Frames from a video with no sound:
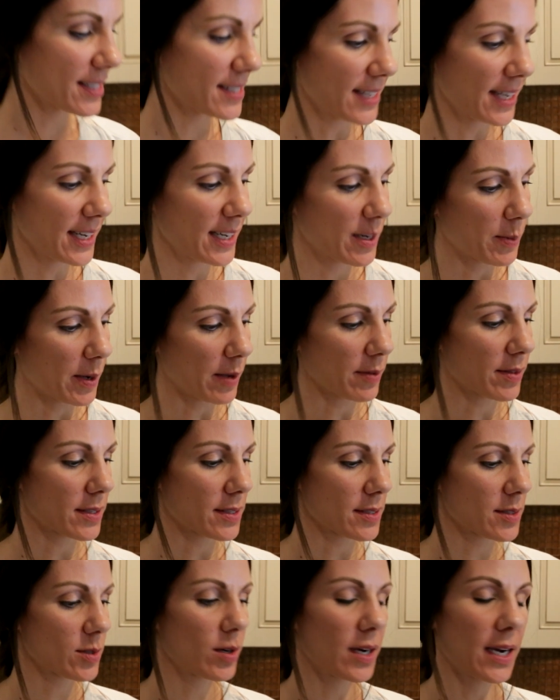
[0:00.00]
excited about
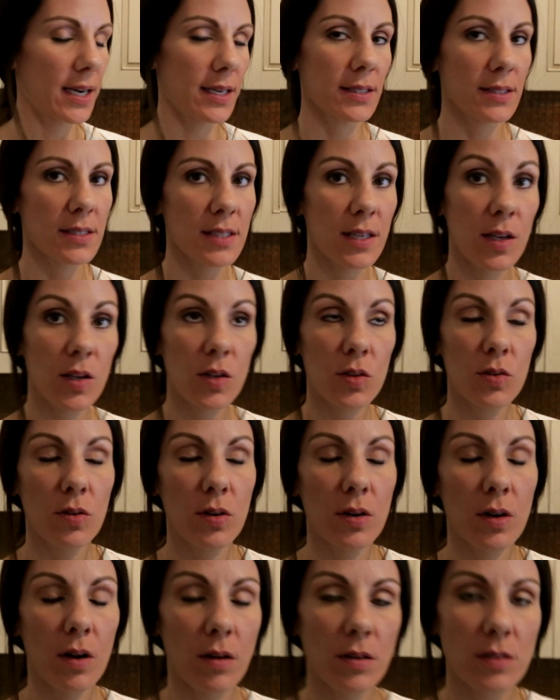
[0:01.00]
this, you guys. You
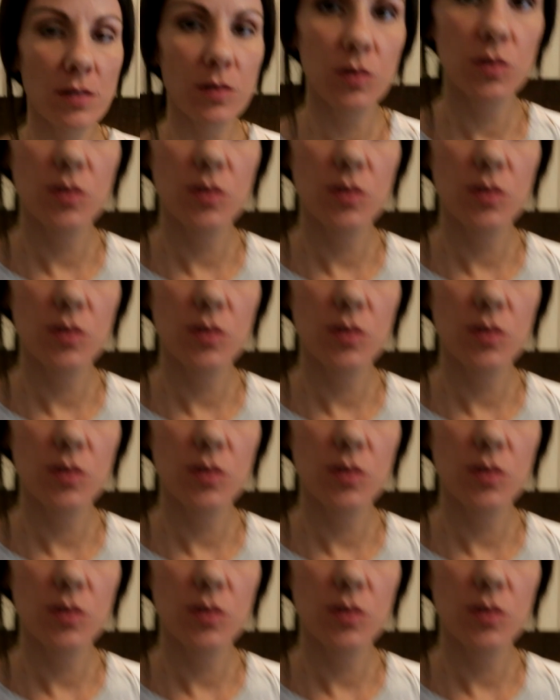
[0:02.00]
can also